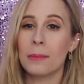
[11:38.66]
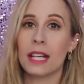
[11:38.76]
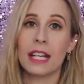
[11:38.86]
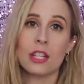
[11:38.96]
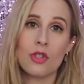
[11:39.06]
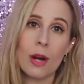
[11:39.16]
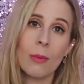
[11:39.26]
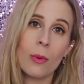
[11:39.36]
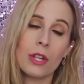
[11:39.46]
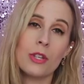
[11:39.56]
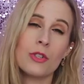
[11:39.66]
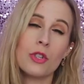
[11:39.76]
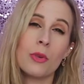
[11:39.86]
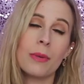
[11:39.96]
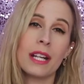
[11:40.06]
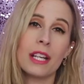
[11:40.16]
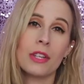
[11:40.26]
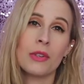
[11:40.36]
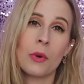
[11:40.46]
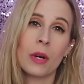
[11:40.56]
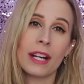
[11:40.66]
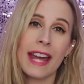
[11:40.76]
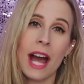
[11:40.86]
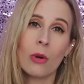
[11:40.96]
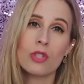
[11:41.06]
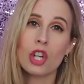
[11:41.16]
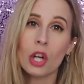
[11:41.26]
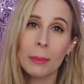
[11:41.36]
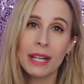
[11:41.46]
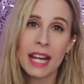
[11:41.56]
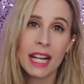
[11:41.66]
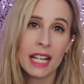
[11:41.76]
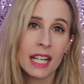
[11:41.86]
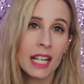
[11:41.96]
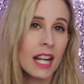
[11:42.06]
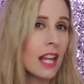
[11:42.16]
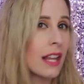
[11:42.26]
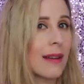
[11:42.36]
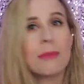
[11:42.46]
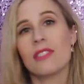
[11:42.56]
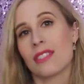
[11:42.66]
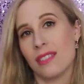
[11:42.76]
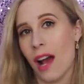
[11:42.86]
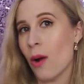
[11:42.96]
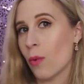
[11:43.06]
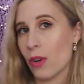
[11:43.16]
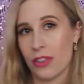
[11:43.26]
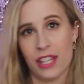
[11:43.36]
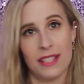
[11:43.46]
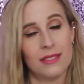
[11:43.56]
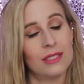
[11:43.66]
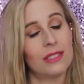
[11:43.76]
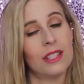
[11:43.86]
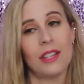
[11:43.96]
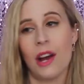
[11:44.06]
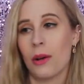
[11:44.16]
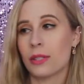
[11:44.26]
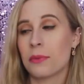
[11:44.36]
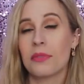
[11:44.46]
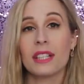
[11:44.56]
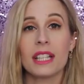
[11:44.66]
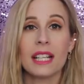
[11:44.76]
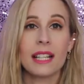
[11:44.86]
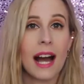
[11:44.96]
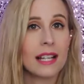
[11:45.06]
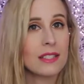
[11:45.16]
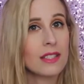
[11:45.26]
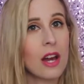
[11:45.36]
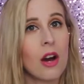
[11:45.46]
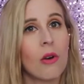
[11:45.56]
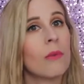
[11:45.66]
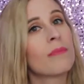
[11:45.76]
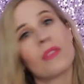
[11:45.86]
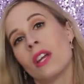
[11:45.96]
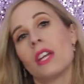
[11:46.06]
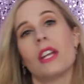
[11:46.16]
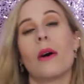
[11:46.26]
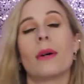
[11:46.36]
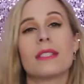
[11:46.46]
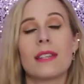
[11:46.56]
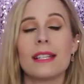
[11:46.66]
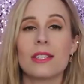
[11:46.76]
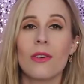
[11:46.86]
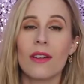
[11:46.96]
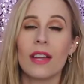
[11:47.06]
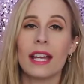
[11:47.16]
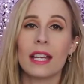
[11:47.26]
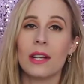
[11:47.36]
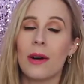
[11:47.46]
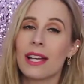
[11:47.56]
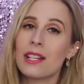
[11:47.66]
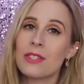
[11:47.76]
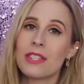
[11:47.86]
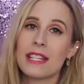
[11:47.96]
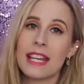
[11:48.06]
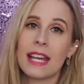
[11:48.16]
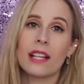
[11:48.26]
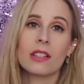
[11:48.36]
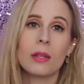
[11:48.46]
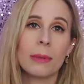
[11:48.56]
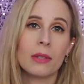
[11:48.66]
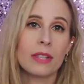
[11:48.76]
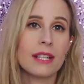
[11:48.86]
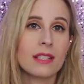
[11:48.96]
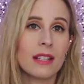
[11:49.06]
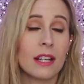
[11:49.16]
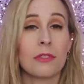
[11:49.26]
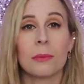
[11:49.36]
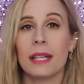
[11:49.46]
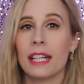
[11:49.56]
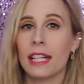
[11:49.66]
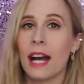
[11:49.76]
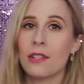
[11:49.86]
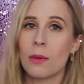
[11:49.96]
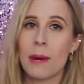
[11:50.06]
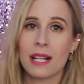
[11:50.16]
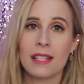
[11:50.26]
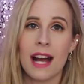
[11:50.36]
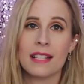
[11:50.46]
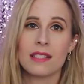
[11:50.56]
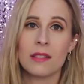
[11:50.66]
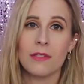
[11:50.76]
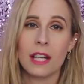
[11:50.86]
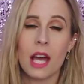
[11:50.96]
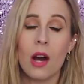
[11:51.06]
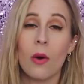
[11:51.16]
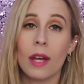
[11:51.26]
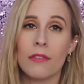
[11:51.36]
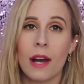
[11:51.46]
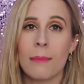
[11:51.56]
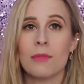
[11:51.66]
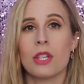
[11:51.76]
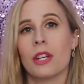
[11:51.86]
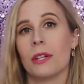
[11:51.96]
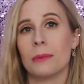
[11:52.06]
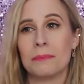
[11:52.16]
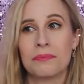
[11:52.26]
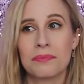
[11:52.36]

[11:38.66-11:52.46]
getting in trouble with YouTube, getting your account terminated. That music's not worth it. You know, it's really not. So, you know, it's like, you know, I can understand taking a little bit risk. Like for me, I don't monetize the video if I'm, you know,